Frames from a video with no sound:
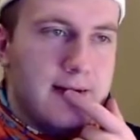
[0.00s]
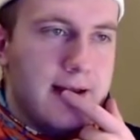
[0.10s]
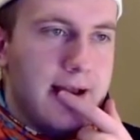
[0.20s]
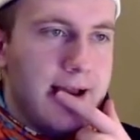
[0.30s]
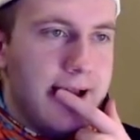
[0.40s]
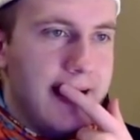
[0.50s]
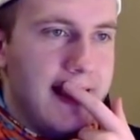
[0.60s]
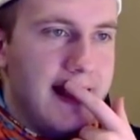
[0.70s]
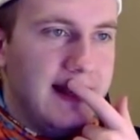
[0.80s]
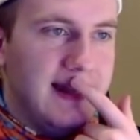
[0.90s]

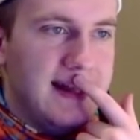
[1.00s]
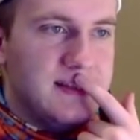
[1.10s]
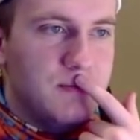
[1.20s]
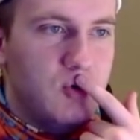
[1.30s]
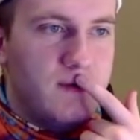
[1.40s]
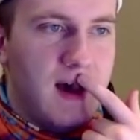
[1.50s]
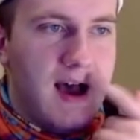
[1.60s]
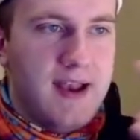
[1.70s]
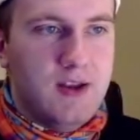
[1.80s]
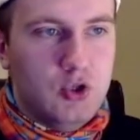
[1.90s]
Let's move
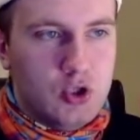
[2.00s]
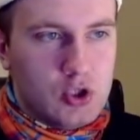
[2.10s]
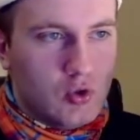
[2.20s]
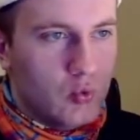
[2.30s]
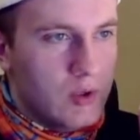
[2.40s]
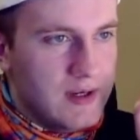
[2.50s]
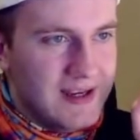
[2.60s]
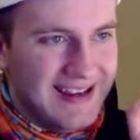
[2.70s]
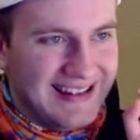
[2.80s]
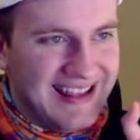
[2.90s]
on to
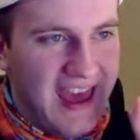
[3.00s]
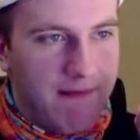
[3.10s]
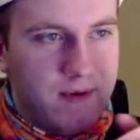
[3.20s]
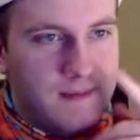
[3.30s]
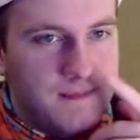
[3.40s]
Kevin.